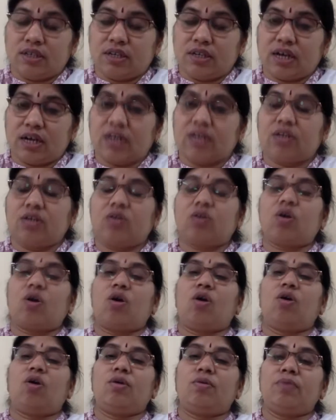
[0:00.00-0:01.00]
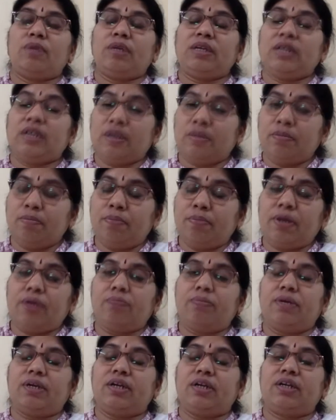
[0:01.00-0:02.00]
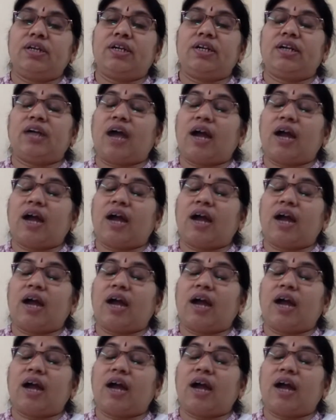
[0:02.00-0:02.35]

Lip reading: done or being implemented,